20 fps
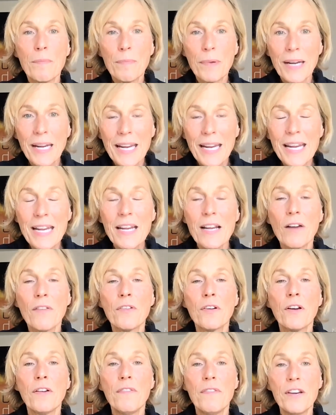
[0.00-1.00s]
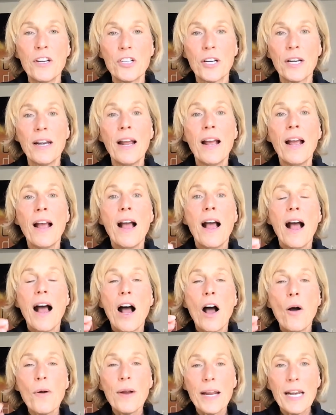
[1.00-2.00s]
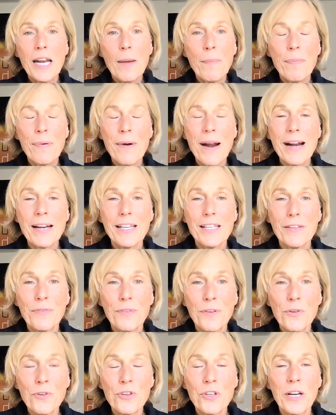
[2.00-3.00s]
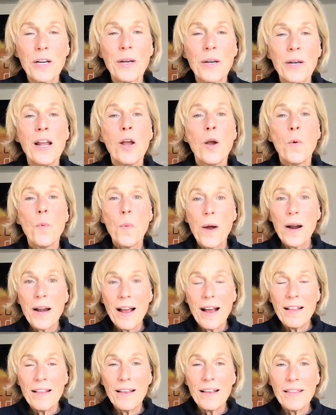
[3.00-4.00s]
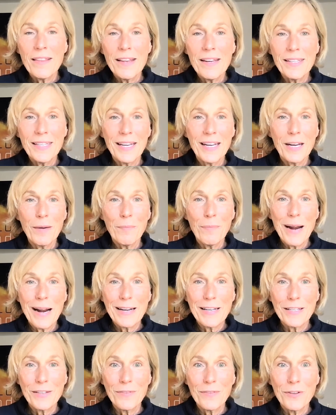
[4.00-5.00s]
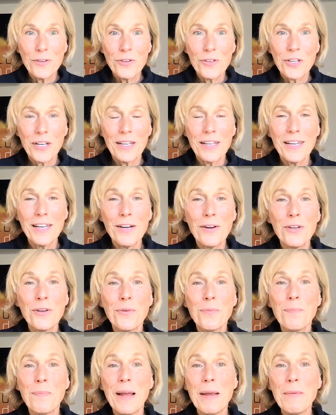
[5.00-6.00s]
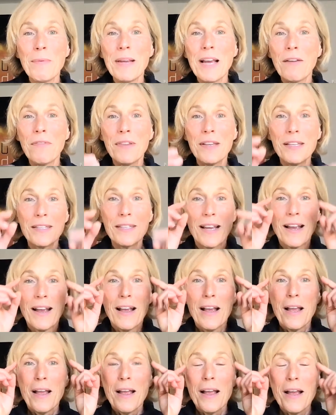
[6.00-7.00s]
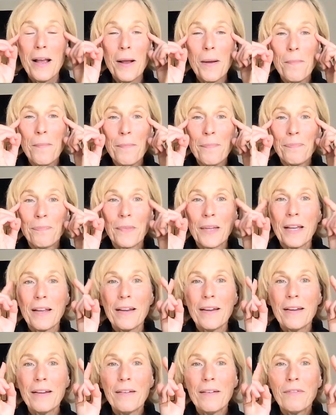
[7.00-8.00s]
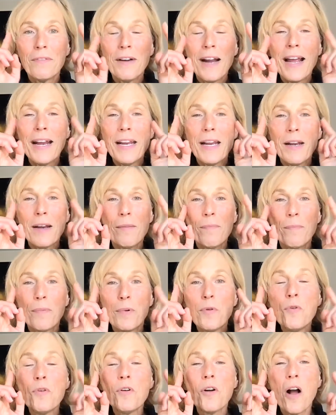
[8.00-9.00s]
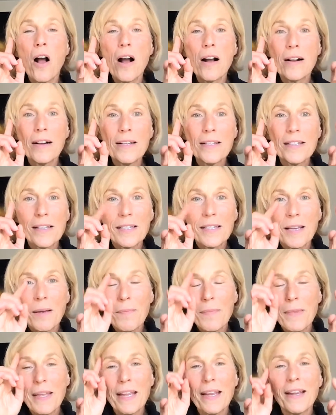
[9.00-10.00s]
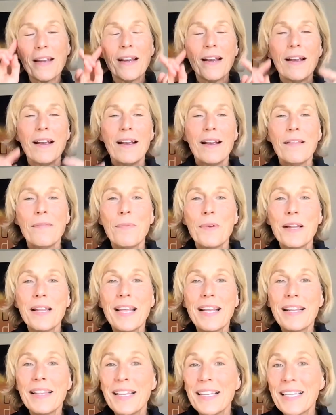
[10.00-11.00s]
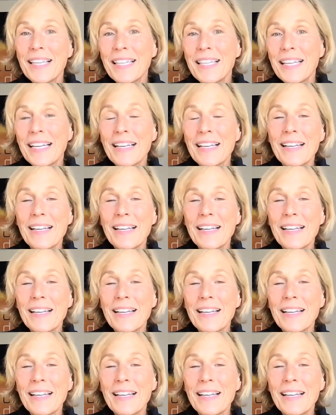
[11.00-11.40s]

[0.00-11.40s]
key of good vision? How can I practice fusion? What are other things I can practice fusion? You know, you maybe have these red and blue goggles or something, but this